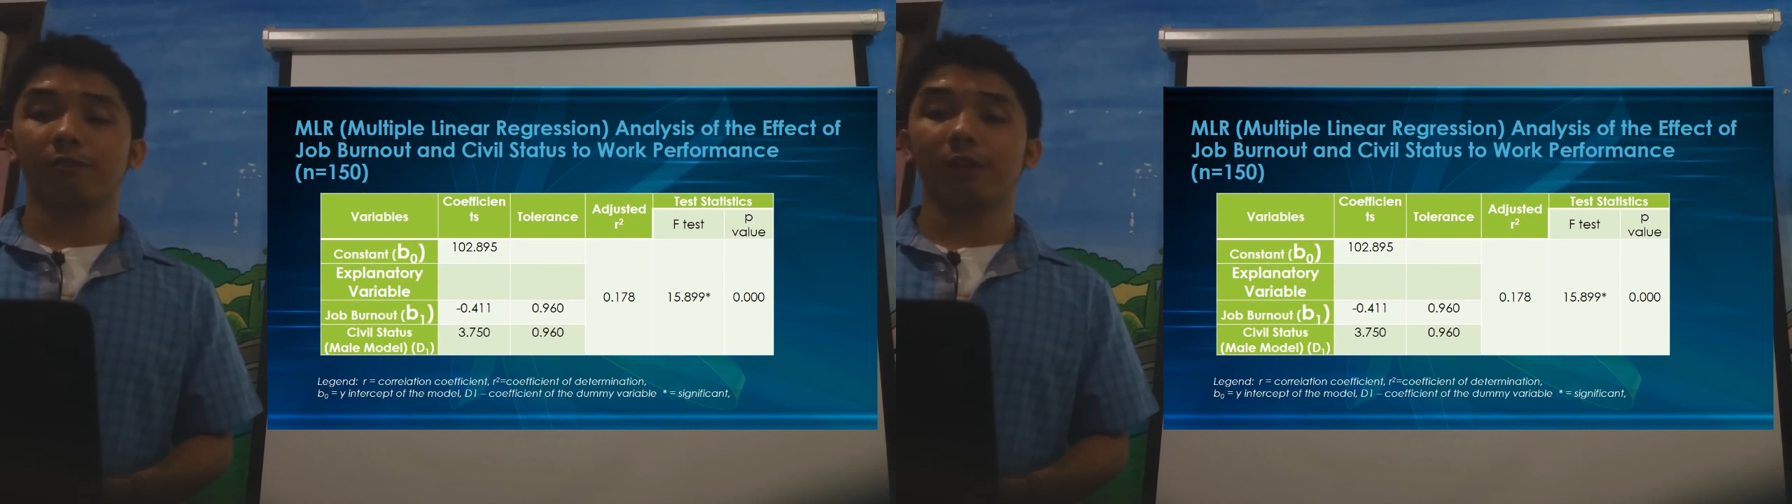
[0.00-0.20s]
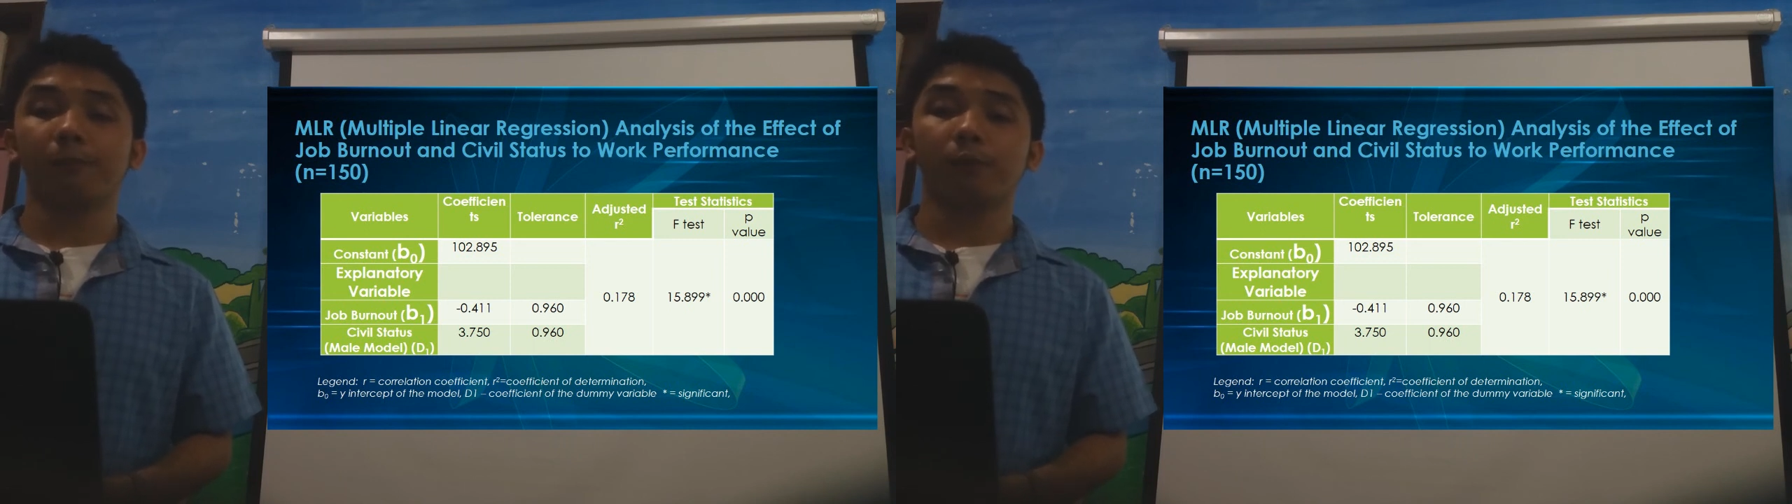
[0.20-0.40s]

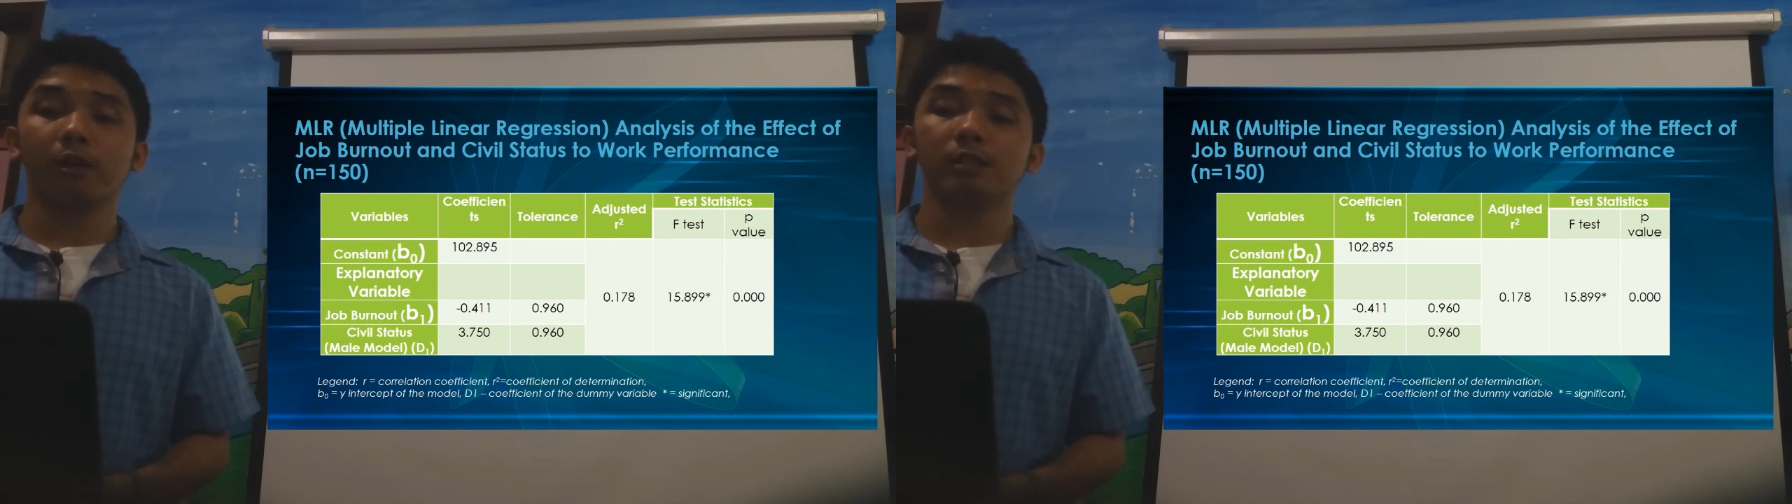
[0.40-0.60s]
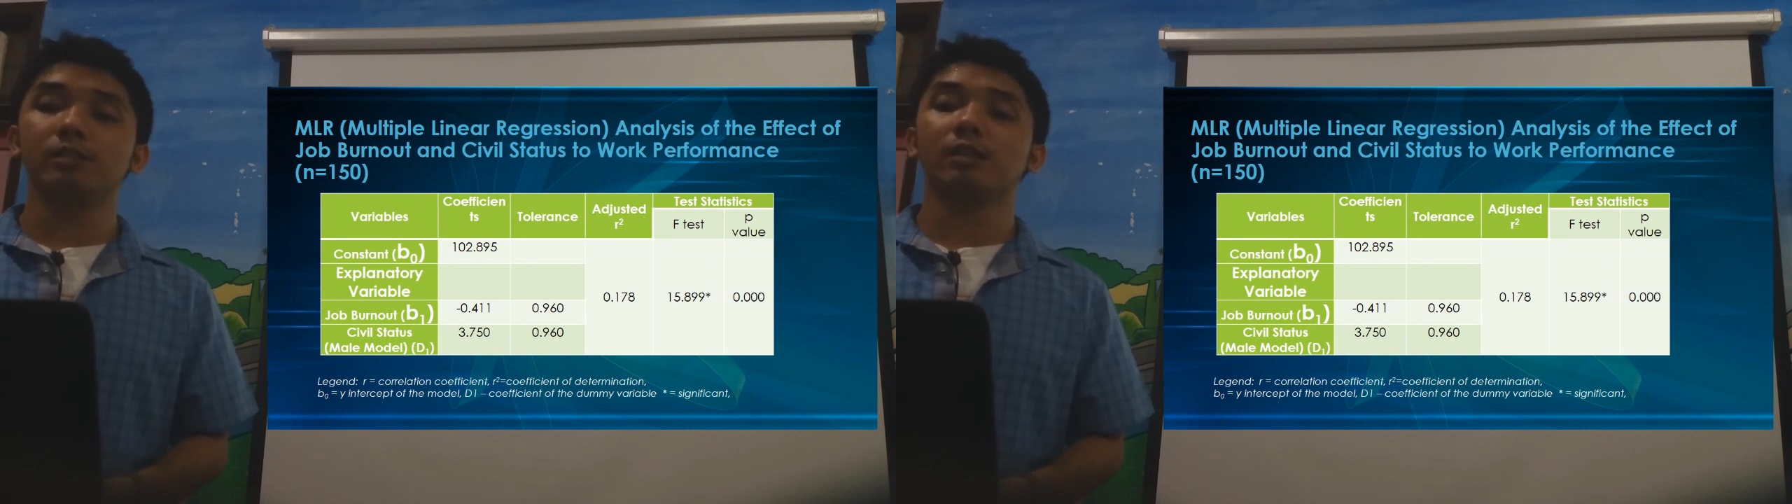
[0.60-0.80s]

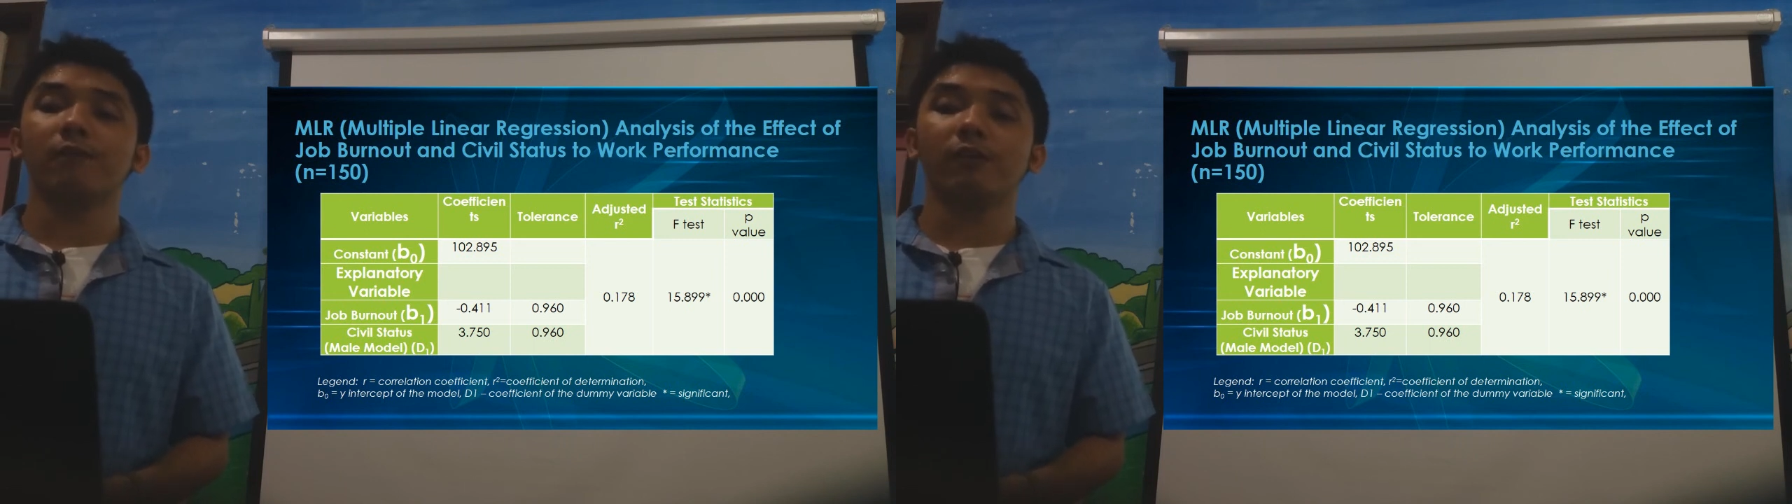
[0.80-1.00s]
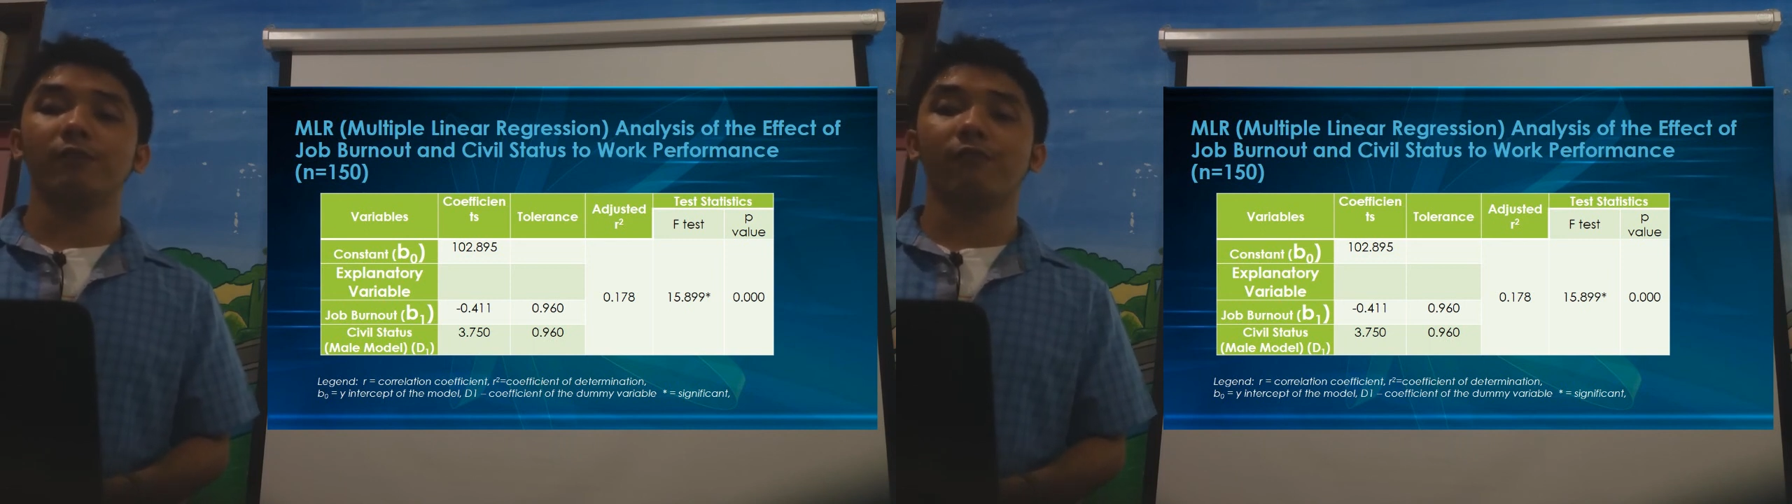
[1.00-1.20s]

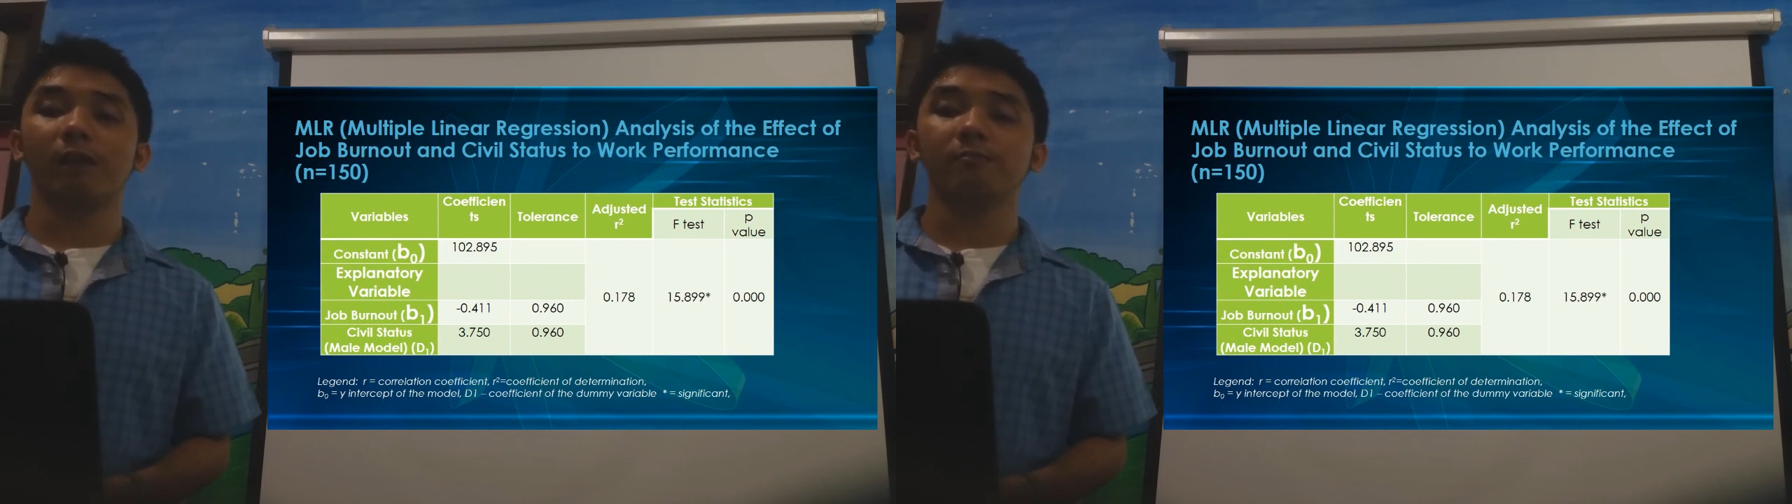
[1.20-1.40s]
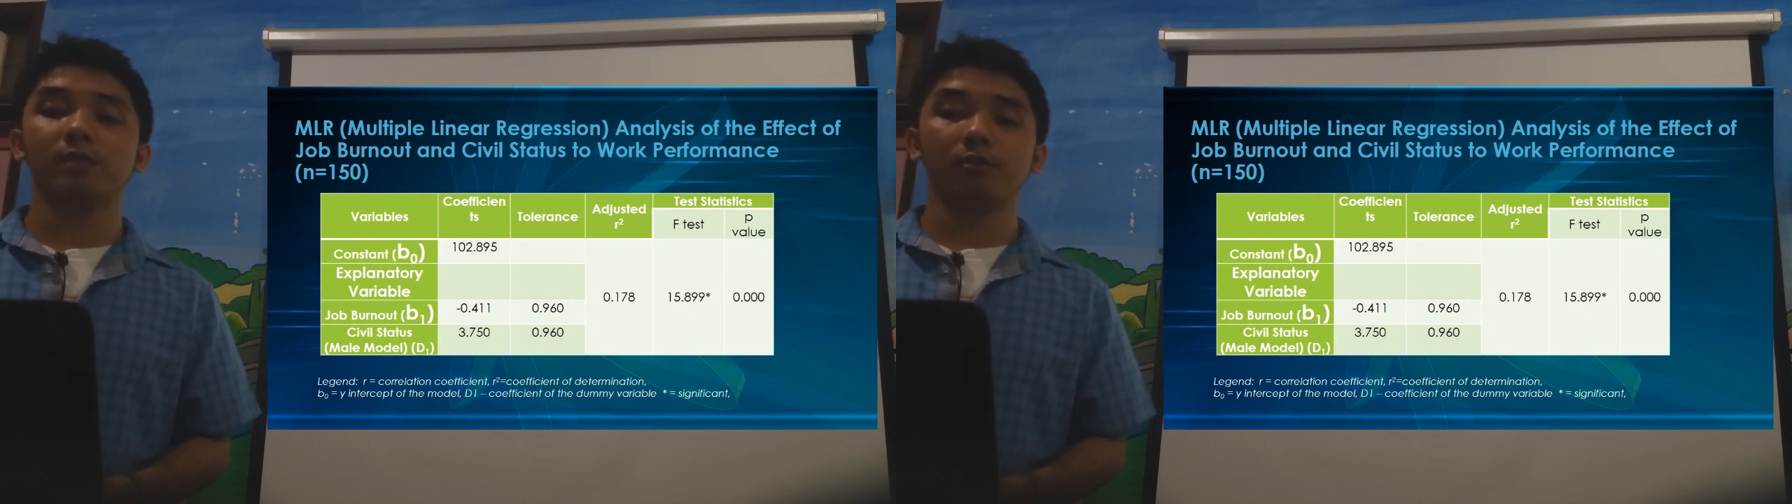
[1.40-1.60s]

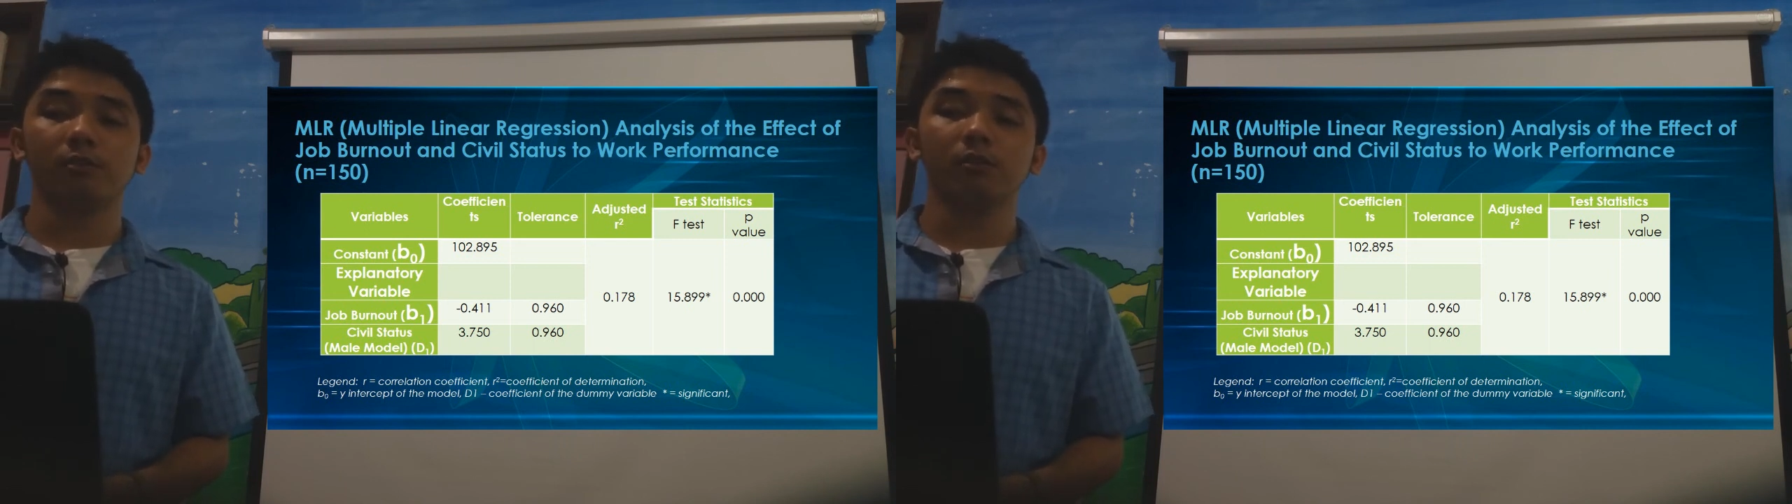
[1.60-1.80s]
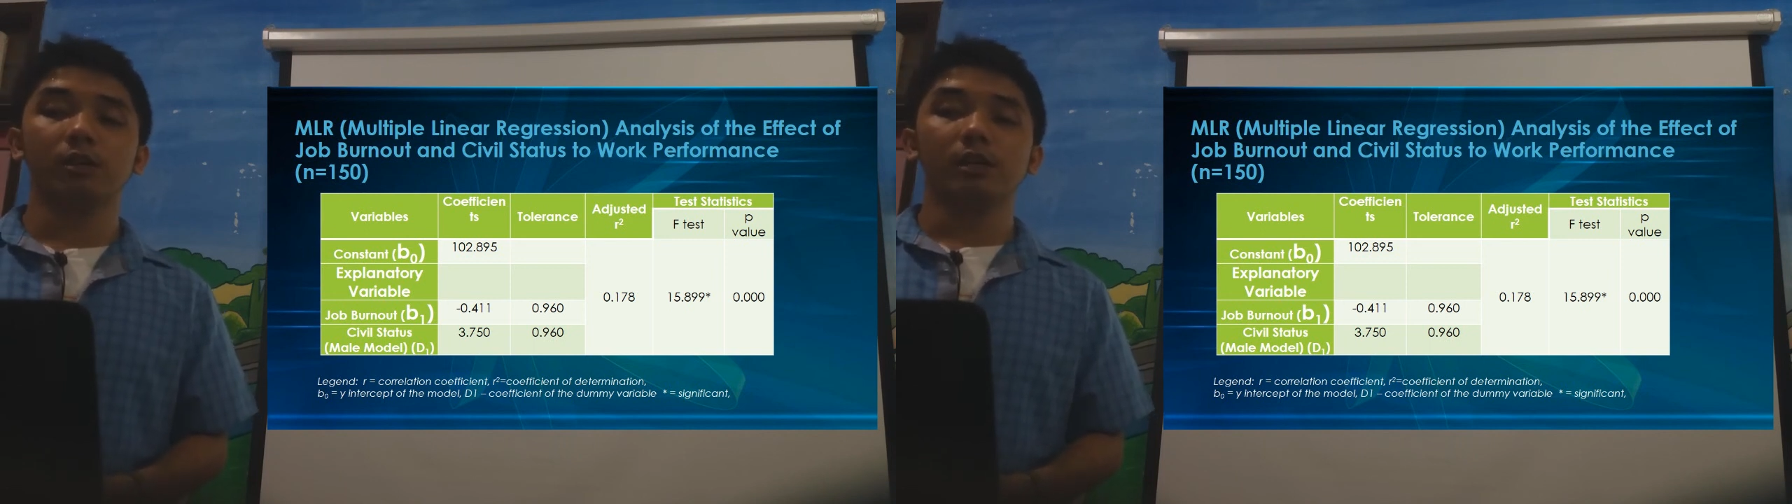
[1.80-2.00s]

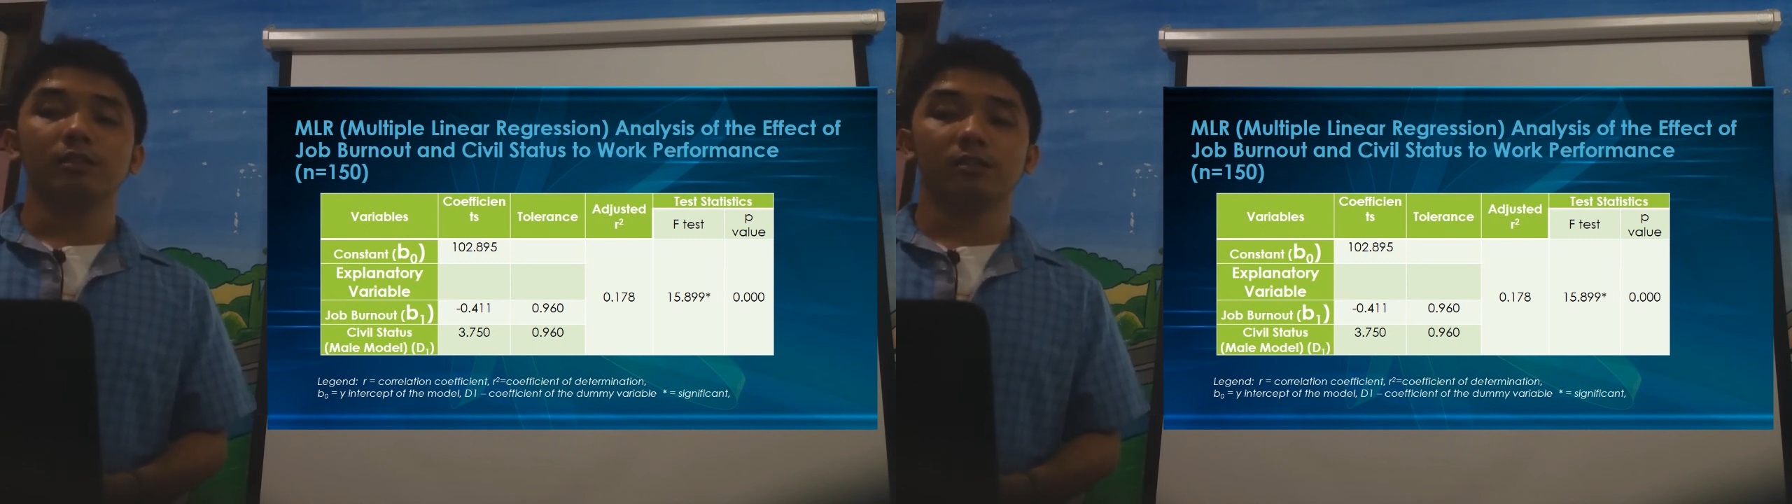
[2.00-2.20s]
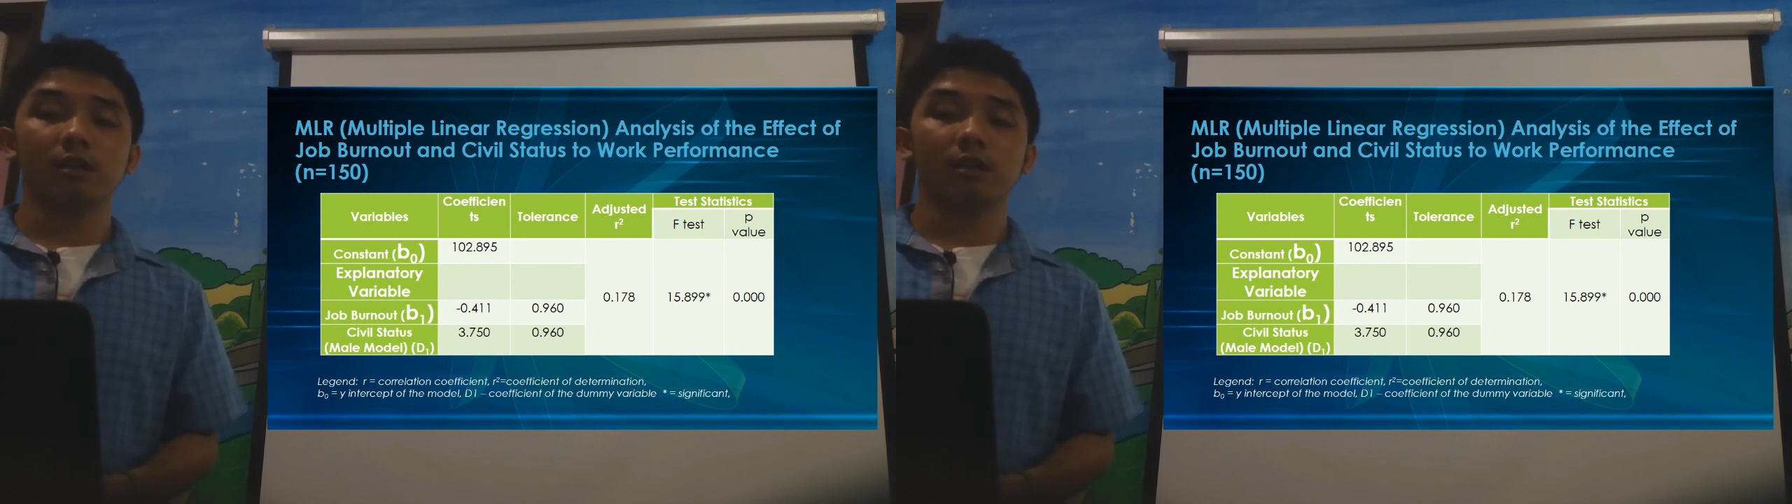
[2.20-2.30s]
3.750,